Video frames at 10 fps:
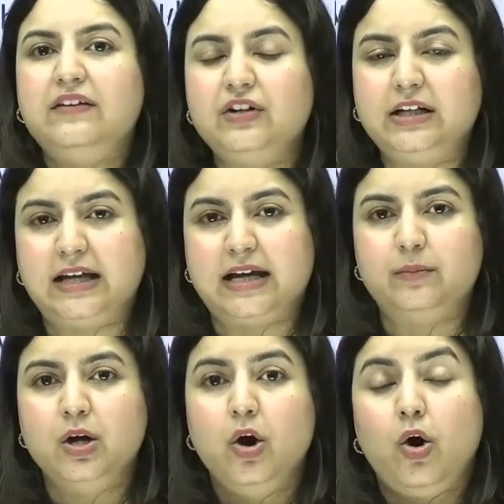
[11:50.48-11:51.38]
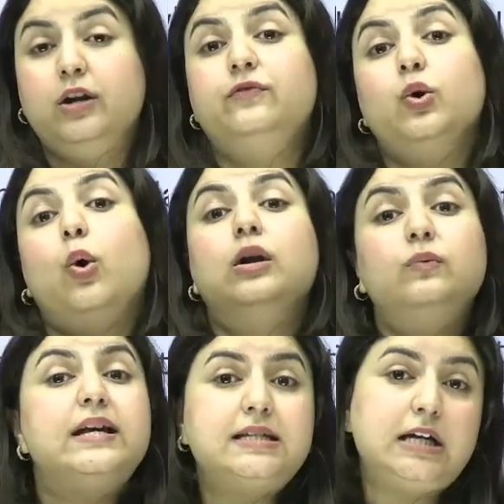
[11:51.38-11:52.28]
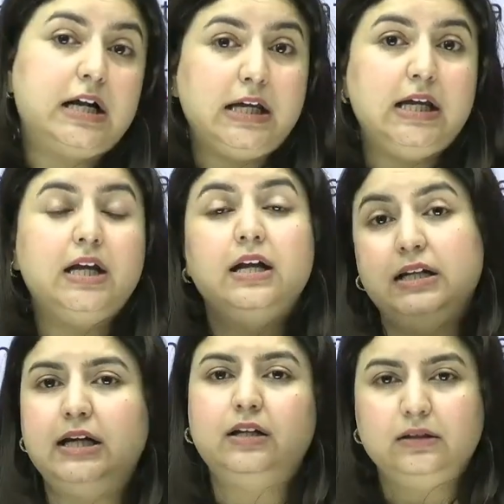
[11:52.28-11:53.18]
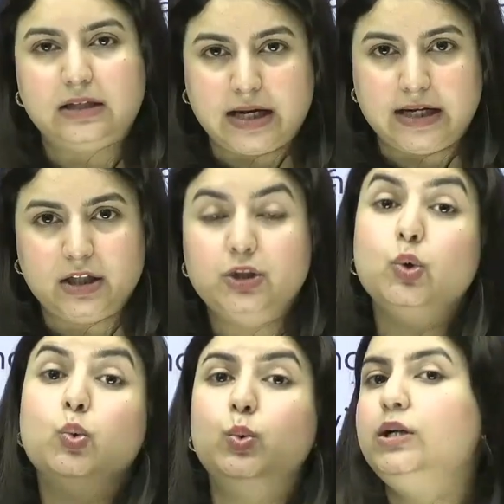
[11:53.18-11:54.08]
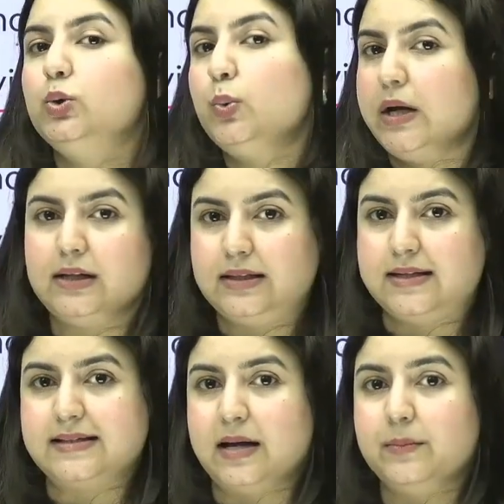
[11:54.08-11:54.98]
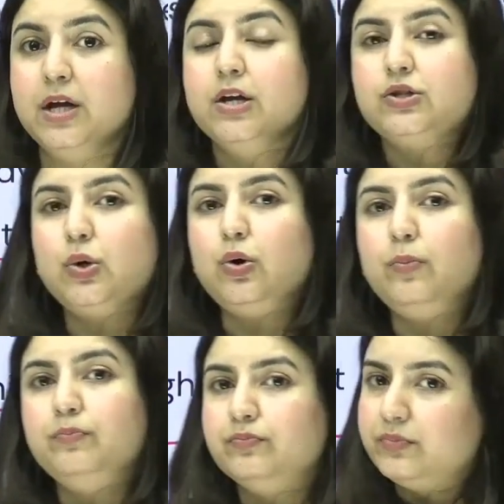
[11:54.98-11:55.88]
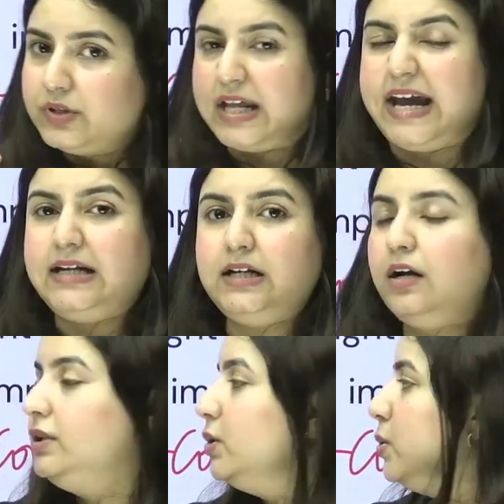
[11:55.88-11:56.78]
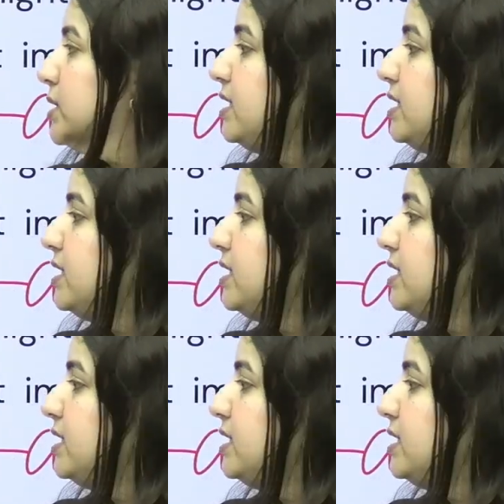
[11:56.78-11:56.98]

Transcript: every time. Or if you always study late in the night, you will do well in the exam. So tend to